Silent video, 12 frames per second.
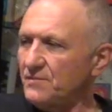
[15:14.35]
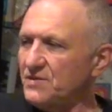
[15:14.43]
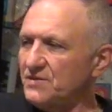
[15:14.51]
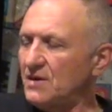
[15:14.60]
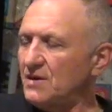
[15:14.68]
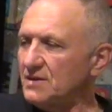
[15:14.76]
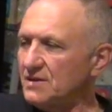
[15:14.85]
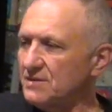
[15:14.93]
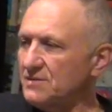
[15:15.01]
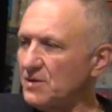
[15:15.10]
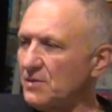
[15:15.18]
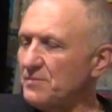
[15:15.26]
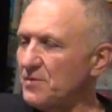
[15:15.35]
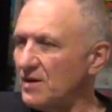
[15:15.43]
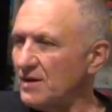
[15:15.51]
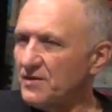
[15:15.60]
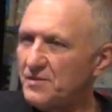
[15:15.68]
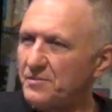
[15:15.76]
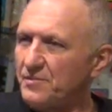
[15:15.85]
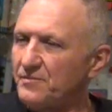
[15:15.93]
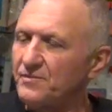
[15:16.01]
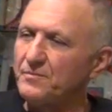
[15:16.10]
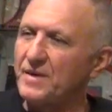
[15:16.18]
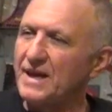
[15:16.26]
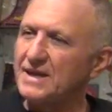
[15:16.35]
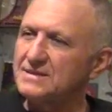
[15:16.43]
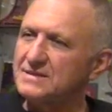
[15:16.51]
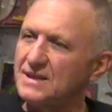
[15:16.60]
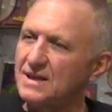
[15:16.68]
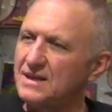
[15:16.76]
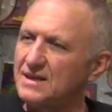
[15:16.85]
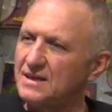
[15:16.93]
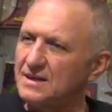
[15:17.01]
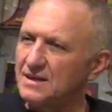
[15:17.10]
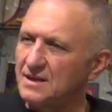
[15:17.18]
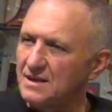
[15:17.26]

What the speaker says: we started to, you know, we brought other bands in, and